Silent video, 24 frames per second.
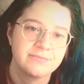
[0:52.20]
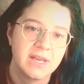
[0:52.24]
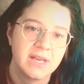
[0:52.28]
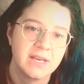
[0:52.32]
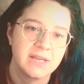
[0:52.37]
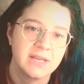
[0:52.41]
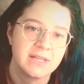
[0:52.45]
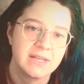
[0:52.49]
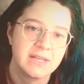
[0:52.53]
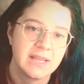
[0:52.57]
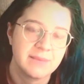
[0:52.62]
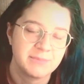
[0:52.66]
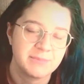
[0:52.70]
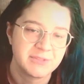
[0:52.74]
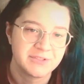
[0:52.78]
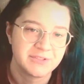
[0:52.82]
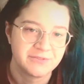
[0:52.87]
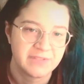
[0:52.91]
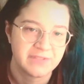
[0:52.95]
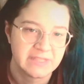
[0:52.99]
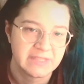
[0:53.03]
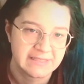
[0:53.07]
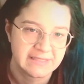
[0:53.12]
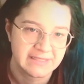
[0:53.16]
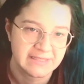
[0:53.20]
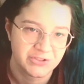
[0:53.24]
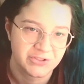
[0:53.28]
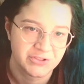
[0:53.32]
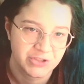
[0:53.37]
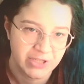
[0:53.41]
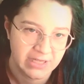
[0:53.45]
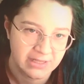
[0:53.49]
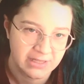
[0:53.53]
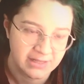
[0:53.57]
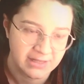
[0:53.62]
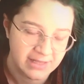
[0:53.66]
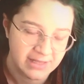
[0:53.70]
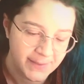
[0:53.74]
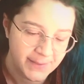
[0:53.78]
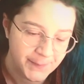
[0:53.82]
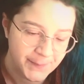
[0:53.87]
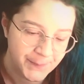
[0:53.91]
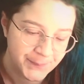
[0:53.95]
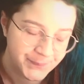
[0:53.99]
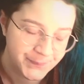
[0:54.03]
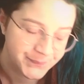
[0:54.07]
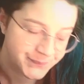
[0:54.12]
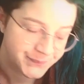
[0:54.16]
named Vincent Trigley.
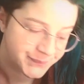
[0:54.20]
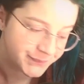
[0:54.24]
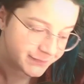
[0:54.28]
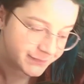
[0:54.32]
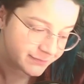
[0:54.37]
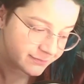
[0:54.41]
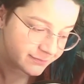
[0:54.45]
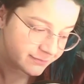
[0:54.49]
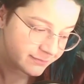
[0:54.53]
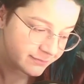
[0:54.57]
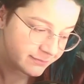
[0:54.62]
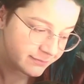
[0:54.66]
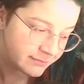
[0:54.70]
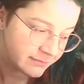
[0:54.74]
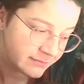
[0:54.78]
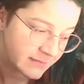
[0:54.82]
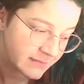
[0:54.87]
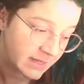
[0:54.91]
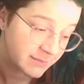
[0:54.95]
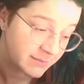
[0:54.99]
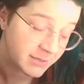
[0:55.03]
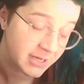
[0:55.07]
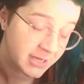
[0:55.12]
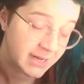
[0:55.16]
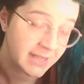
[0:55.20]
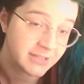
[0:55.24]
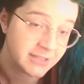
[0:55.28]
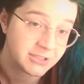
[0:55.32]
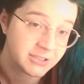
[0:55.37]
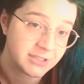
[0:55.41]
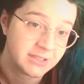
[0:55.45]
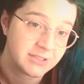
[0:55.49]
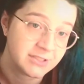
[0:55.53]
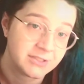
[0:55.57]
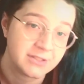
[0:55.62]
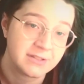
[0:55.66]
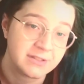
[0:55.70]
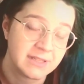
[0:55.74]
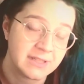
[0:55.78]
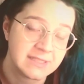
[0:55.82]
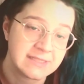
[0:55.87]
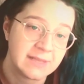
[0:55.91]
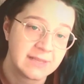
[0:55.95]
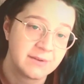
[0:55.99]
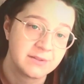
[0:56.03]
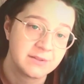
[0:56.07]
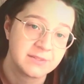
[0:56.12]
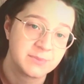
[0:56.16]
I'm not actually sure that's
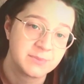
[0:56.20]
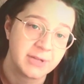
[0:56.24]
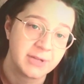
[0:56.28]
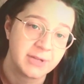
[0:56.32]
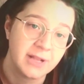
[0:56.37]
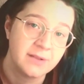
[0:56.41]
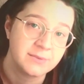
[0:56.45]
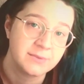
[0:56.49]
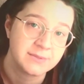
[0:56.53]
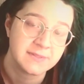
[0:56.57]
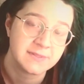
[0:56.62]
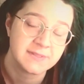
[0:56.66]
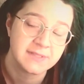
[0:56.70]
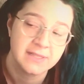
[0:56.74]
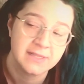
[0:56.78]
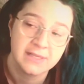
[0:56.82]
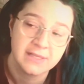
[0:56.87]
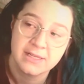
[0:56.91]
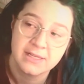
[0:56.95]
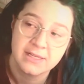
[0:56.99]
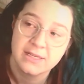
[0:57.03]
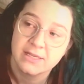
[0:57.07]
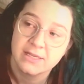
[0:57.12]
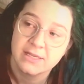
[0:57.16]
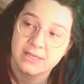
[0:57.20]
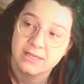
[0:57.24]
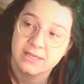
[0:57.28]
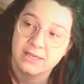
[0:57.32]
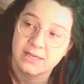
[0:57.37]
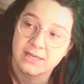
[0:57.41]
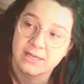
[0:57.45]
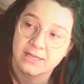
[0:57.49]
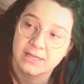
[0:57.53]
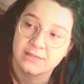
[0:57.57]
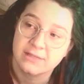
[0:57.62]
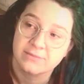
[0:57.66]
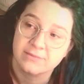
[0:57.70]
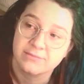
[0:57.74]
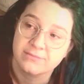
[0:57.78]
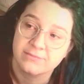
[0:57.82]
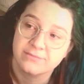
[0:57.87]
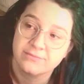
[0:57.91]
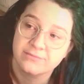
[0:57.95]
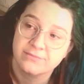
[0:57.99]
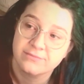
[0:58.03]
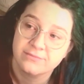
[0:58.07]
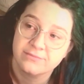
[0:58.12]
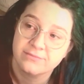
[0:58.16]
how it was pronounced. I
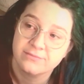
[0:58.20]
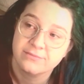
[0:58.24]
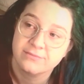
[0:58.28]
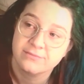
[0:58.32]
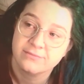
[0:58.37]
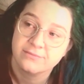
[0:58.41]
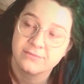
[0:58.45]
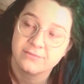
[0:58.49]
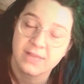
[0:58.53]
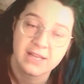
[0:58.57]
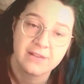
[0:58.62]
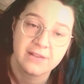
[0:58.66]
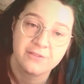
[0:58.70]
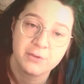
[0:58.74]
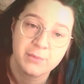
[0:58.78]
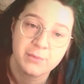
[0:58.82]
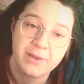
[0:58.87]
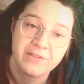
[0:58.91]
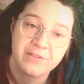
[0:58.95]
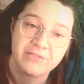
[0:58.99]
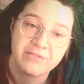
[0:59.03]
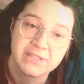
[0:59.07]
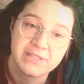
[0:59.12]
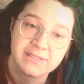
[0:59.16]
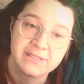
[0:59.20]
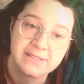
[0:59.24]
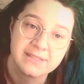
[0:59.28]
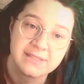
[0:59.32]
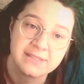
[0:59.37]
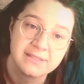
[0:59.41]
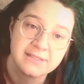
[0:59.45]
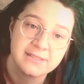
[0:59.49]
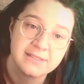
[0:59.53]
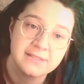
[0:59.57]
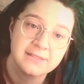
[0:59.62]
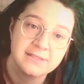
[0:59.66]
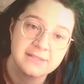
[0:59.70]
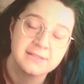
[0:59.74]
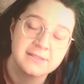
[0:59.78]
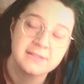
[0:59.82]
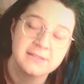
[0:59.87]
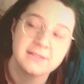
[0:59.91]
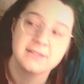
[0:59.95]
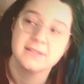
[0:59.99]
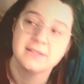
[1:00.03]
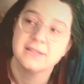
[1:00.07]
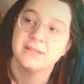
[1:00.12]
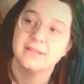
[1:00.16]
never met Vincent.
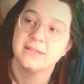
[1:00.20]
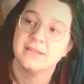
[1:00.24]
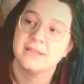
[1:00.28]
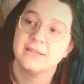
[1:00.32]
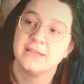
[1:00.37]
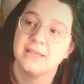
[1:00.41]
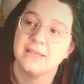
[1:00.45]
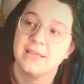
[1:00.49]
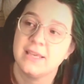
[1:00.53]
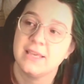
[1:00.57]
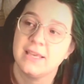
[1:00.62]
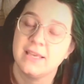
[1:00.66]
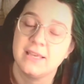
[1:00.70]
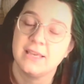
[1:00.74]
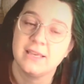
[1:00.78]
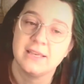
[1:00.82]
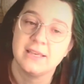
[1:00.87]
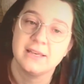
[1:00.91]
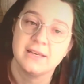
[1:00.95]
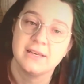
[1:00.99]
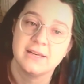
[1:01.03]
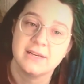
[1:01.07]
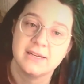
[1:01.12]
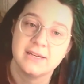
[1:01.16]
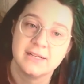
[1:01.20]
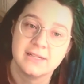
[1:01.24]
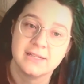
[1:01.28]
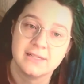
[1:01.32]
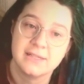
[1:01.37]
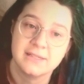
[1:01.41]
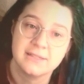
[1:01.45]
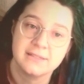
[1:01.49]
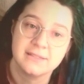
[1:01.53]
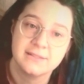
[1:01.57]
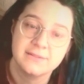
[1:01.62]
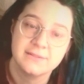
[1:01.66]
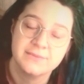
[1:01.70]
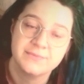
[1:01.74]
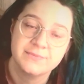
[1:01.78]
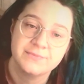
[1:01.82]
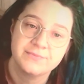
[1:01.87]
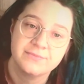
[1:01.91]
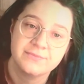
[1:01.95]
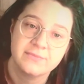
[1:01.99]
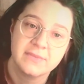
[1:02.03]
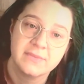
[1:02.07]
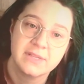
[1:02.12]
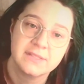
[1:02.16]
He's
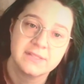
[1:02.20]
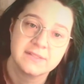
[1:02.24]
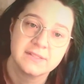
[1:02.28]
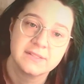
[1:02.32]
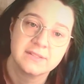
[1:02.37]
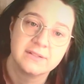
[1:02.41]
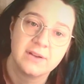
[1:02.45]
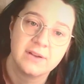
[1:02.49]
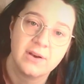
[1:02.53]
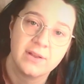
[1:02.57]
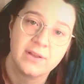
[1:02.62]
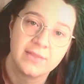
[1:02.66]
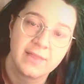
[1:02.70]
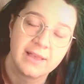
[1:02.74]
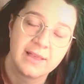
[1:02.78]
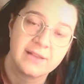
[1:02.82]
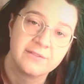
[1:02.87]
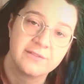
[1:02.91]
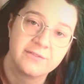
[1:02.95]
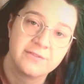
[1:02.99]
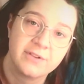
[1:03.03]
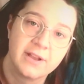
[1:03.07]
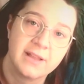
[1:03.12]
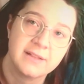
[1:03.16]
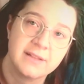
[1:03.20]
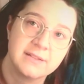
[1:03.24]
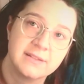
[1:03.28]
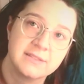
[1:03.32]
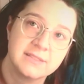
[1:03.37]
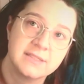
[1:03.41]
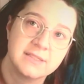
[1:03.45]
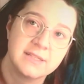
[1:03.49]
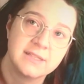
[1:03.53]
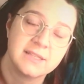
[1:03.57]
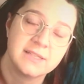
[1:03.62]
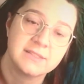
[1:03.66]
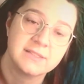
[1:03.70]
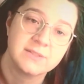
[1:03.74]
an online friend. He's a